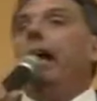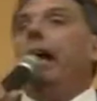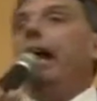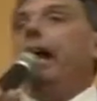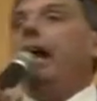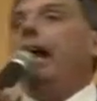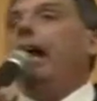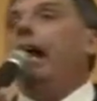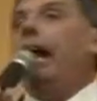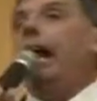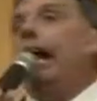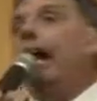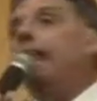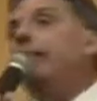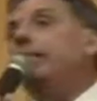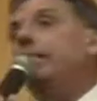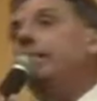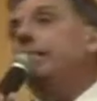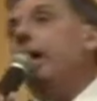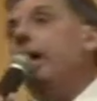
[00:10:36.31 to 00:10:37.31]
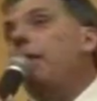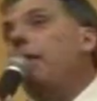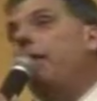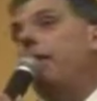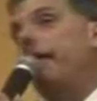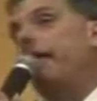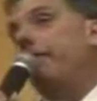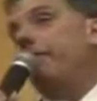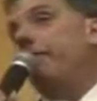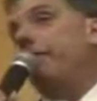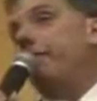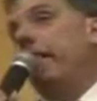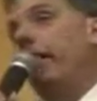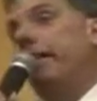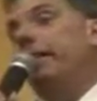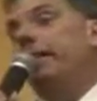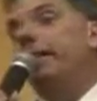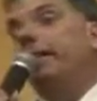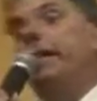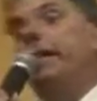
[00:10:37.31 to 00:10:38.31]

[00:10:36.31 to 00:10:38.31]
out of his campaign fund.